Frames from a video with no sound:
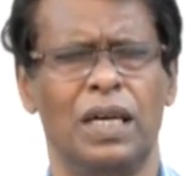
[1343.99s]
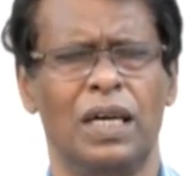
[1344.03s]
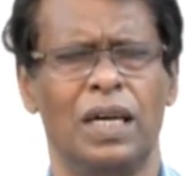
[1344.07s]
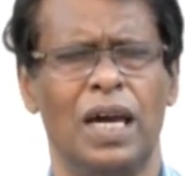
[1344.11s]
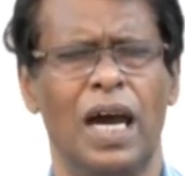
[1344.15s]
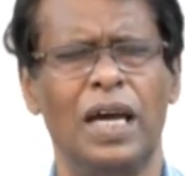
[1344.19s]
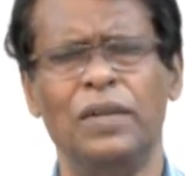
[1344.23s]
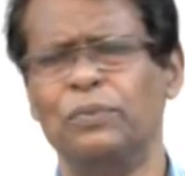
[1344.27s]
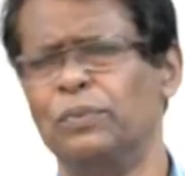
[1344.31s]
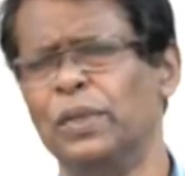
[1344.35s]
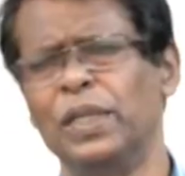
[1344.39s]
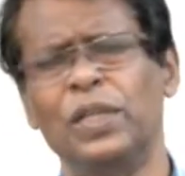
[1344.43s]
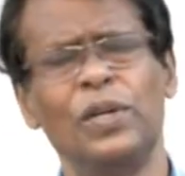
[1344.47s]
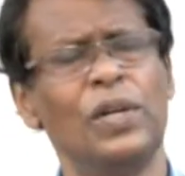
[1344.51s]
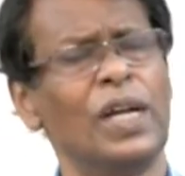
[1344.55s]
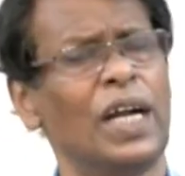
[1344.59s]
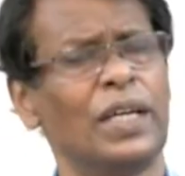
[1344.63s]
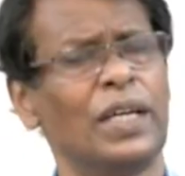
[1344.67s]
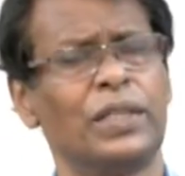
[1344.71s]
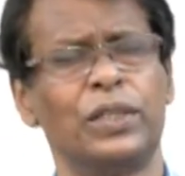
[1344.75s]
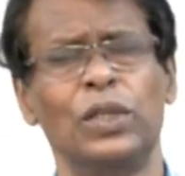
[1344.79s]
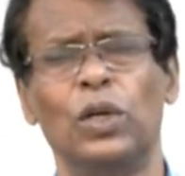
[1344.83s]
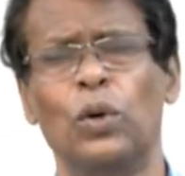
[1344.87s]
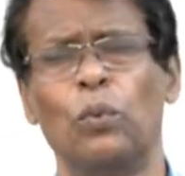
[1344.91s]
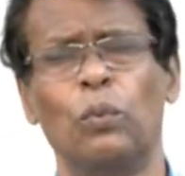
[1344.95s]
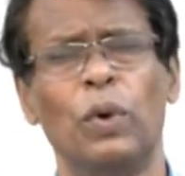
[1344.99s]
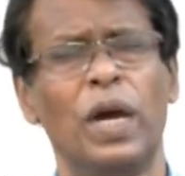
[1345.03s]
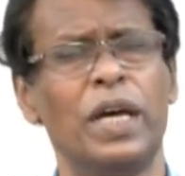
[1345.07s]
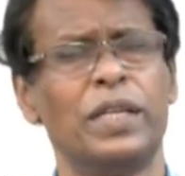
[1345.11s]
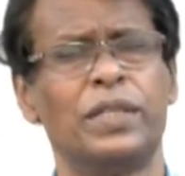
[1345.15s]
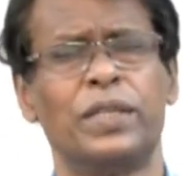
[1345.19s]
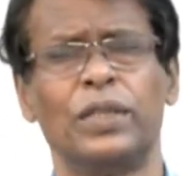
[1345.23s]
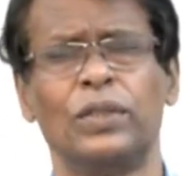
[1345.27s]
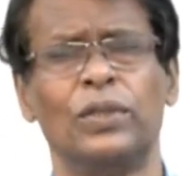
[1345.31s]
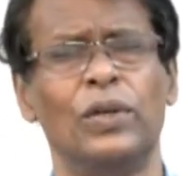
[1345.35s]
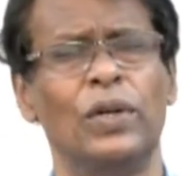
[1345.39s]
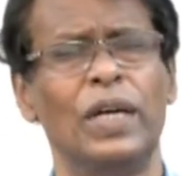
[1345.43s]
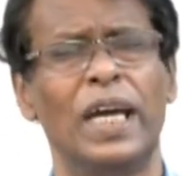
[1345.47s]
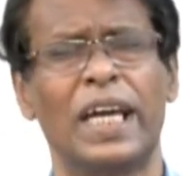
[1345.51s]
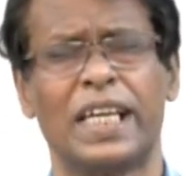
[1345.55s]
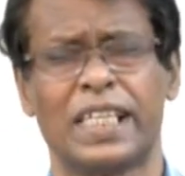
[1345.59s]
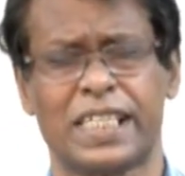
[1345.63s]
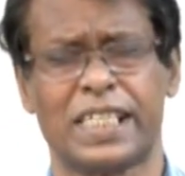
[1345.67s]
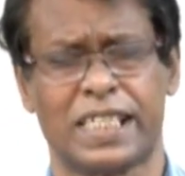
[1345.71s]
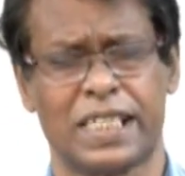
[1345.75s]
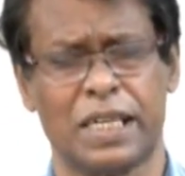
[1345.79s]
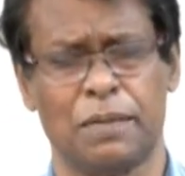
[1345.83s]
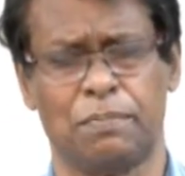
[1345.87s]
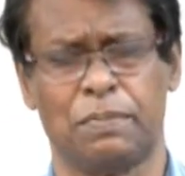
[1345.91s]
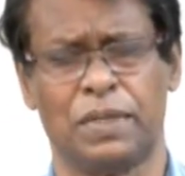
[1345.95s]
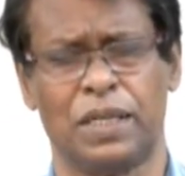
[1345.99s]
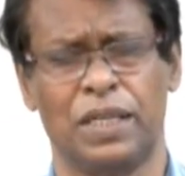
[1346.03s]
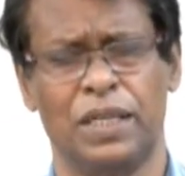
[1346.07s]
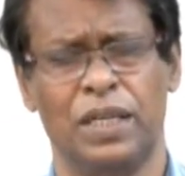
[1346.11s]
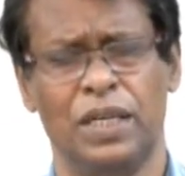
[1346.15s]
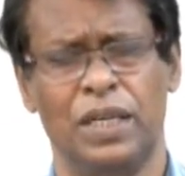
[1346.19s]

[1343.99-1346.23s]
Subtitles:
and we do not know where to go except